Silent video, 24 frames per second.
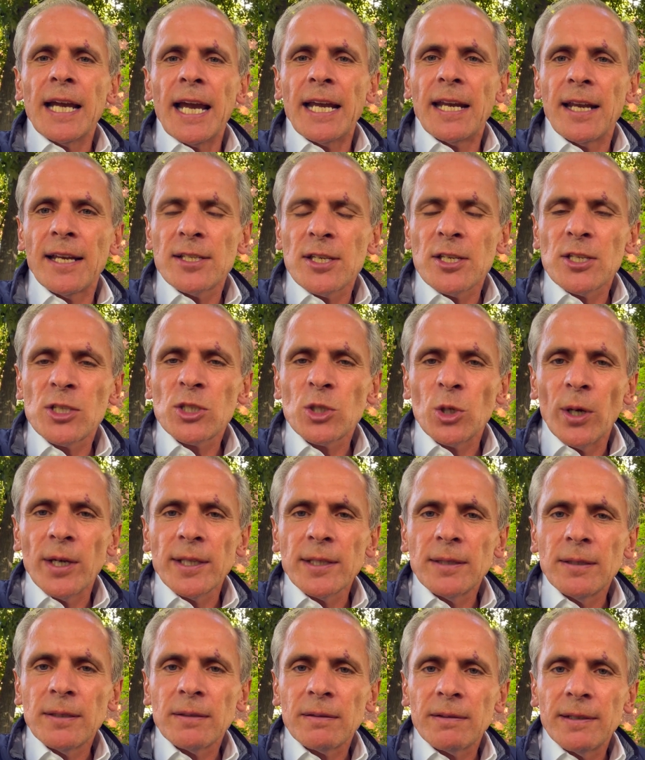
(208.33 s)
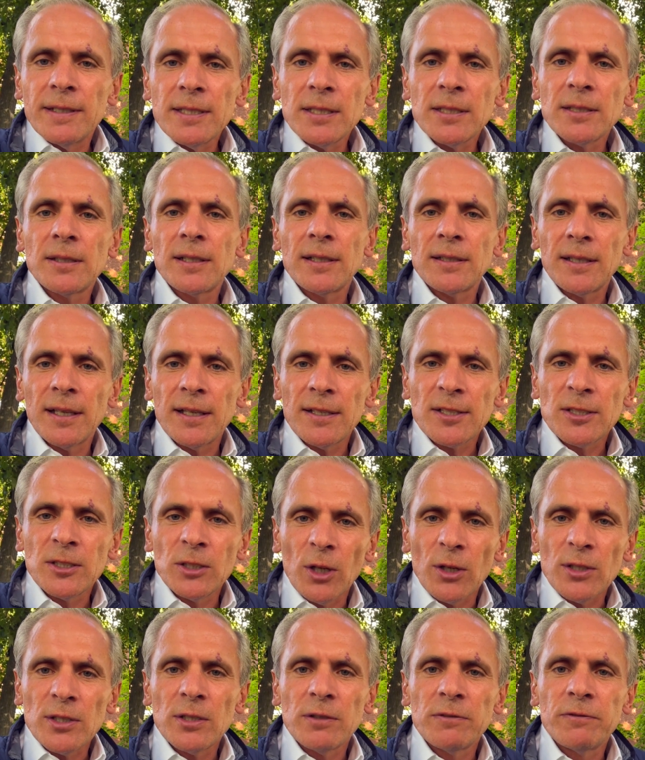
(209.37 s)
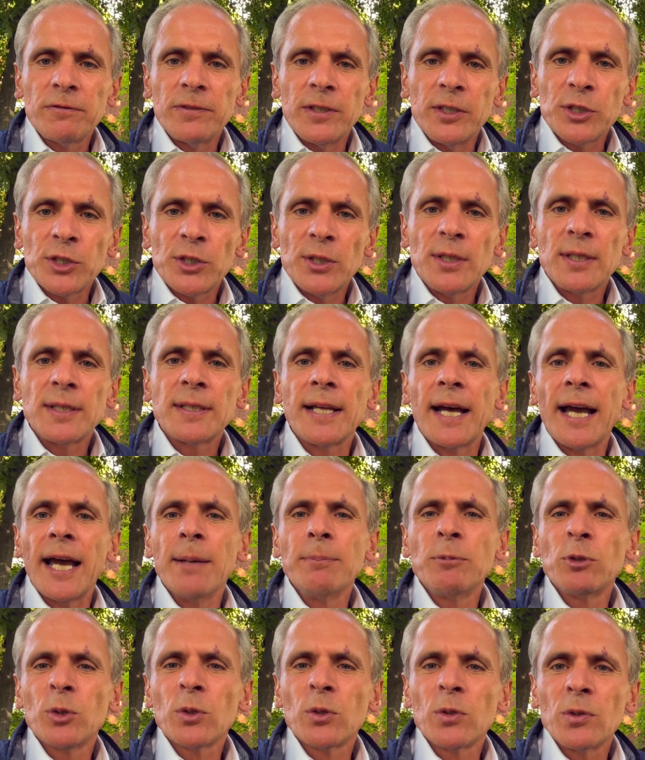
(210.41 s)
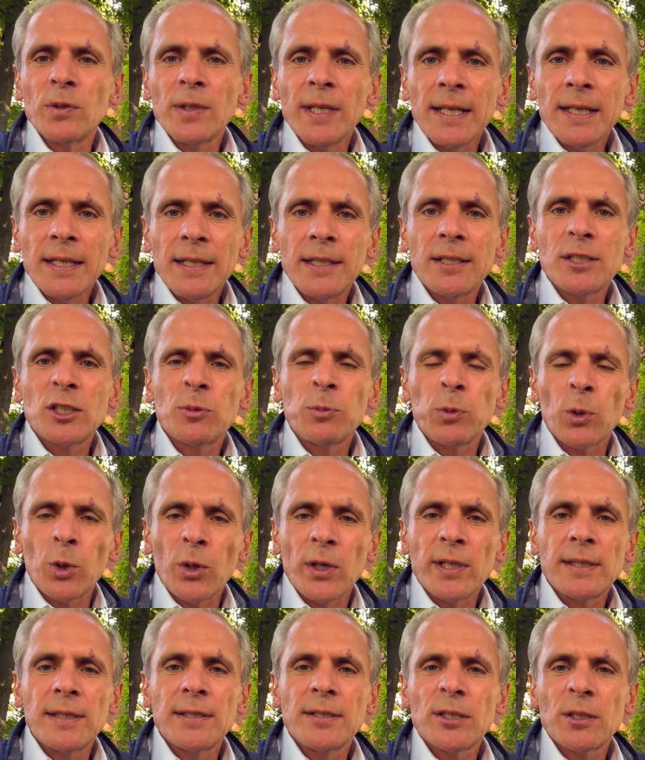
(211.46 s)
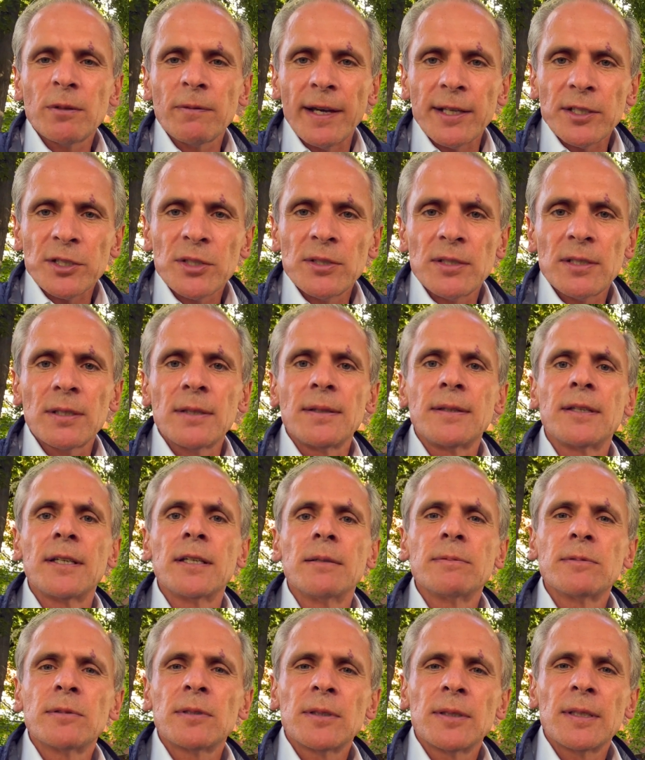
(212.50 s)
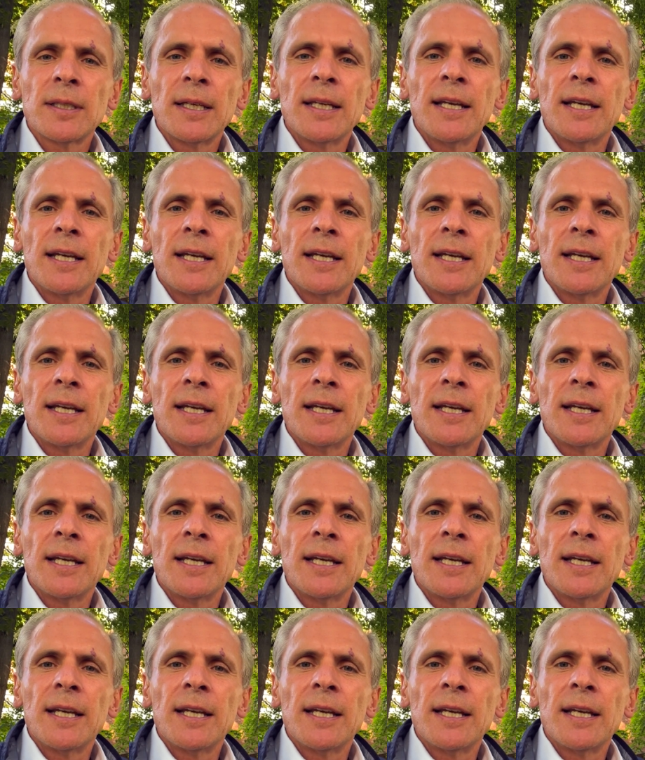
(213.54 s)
And there's a certain risk that there's not sufficient time to really explore these questions in depth.